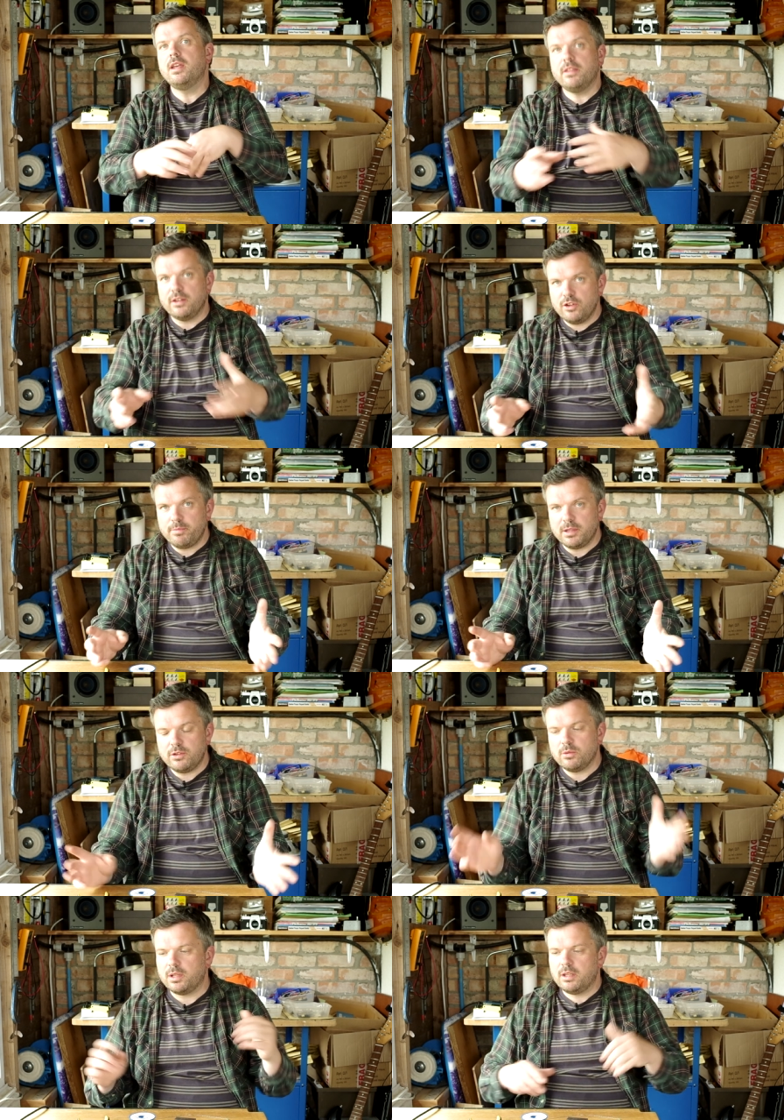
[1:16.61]
than you've been
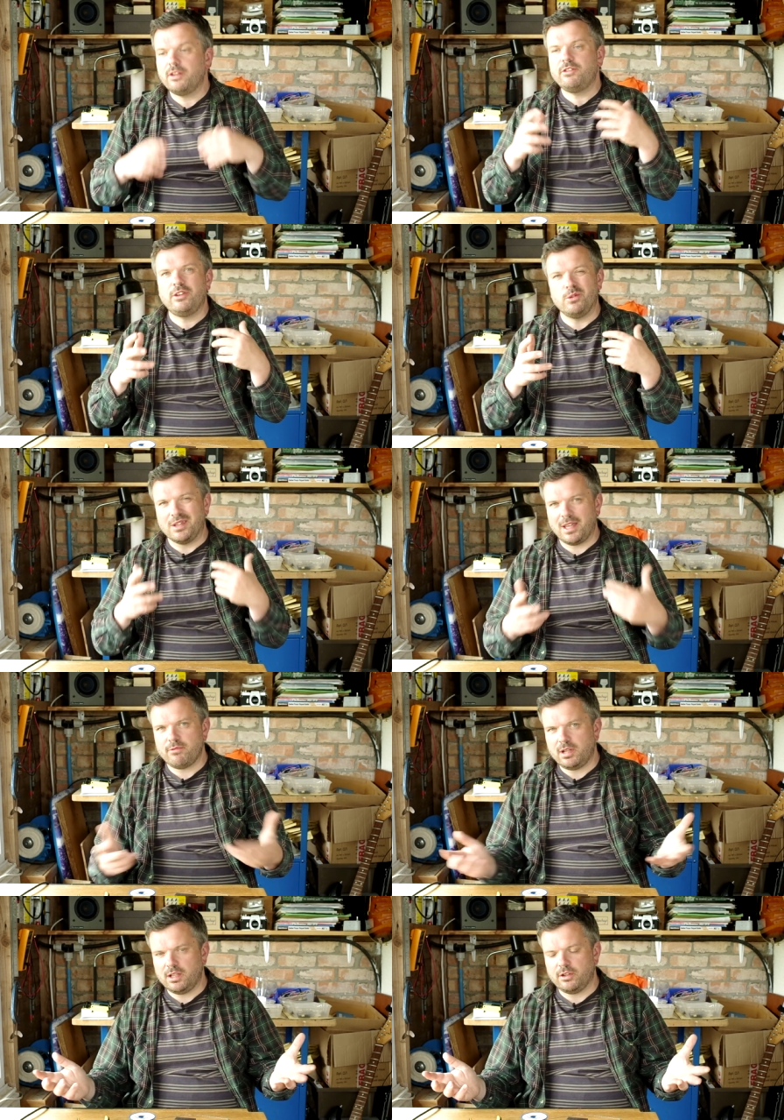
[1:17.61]
doing so you can get
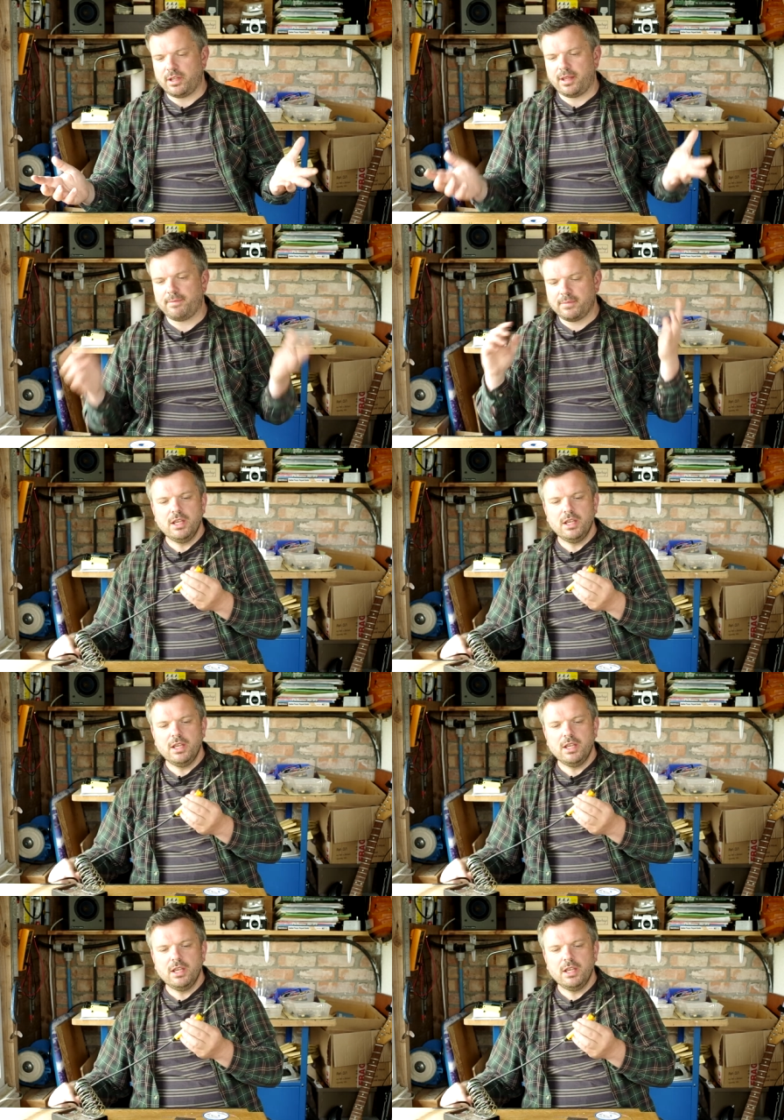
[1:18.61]
really good at it.